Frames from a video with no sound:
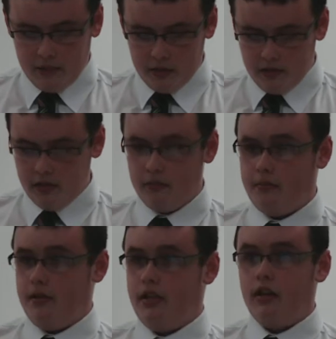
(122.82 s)
happen to me,
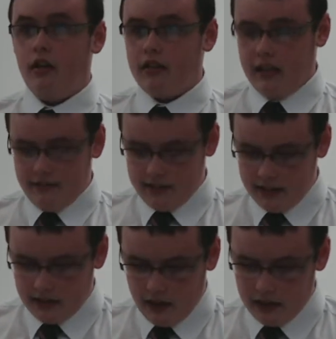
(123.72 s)
but he can't
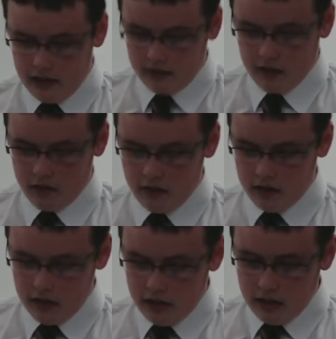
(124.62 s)
guarantee that either.
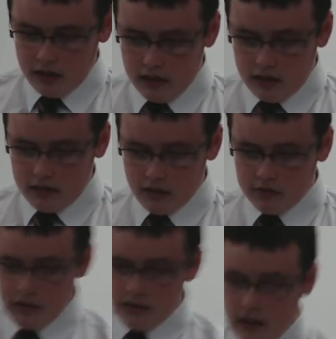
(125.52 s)
He
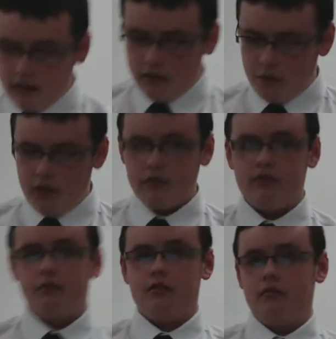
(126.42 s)
also said that
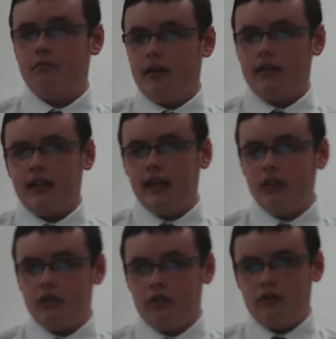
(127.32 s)
whilst I was on
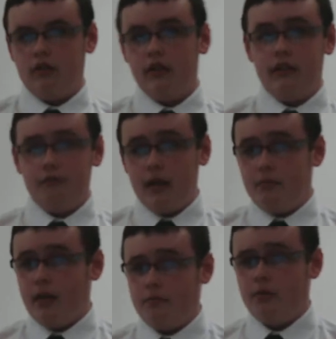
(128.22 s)
medication, and if my
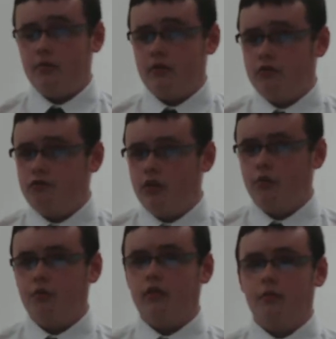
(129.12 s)
epilepsy was
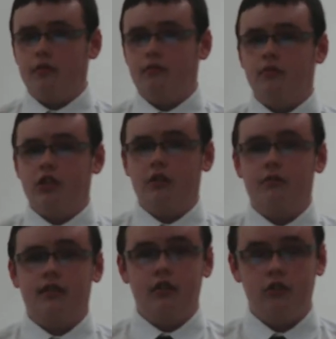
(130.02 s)
controlled, there wasn't much
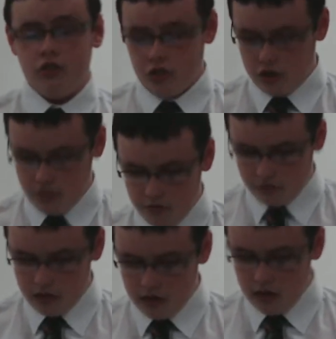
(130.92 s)
else he could do,
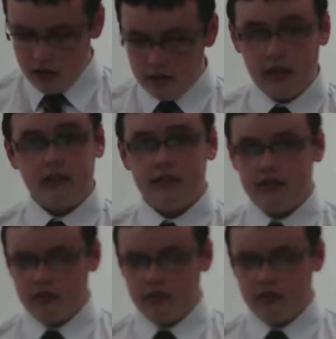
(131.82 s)
that I could